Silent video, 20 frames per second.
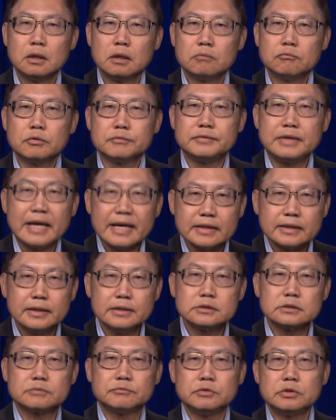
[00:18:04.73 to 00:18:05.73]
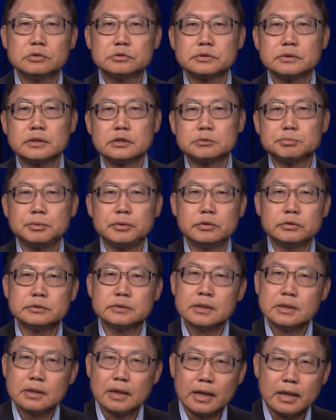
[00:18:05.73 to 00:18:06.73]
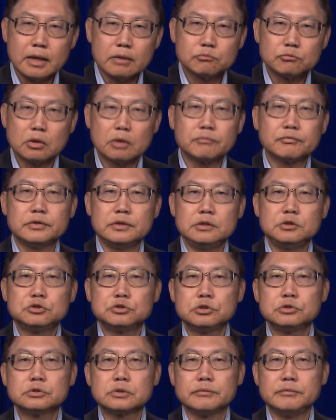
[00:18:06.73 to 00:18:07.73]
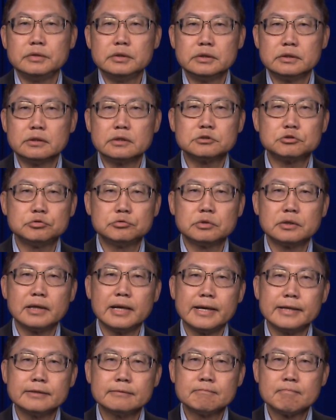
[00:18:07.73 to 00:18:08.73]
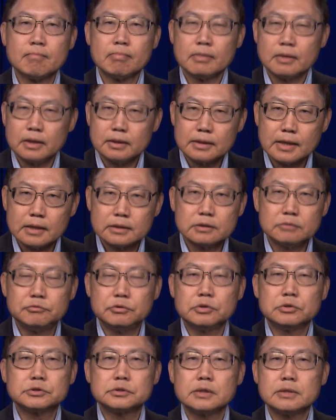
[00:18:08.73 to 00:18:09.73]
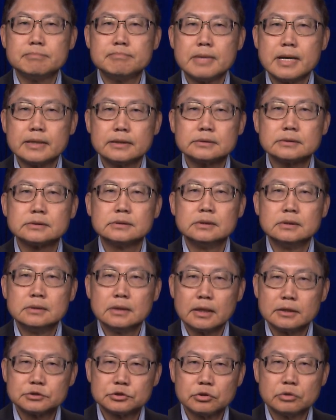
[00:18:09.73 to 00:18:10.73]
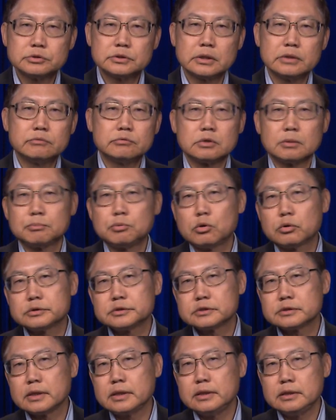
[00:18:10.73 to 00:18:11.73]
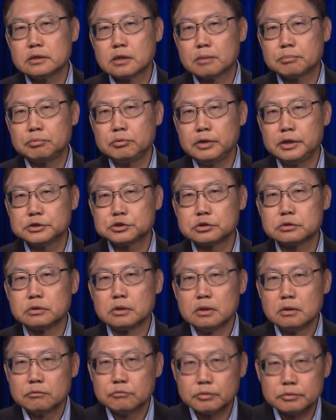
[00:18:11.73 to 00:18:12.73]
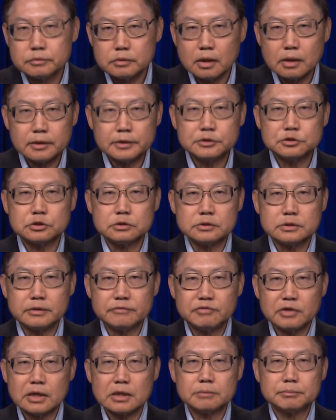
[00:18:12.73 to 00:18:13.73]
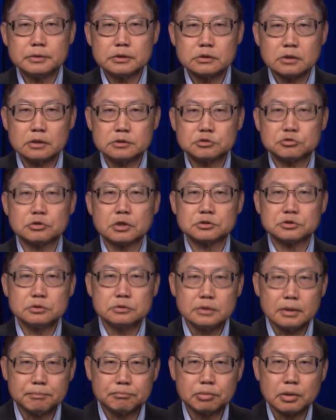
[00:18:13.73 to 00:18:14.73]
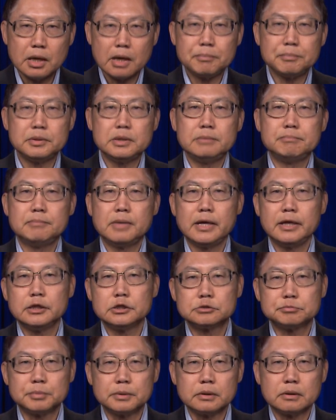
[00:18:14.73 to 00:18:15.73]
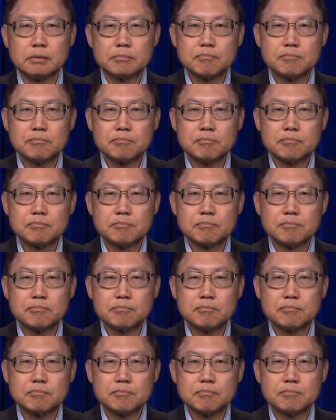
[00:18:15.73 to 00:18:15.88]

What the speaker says: With decades of real estate experience, I have worked with issues of industrial land and other real estate matters associated with the port's daily operation, with knowledge in development, construction, and property management.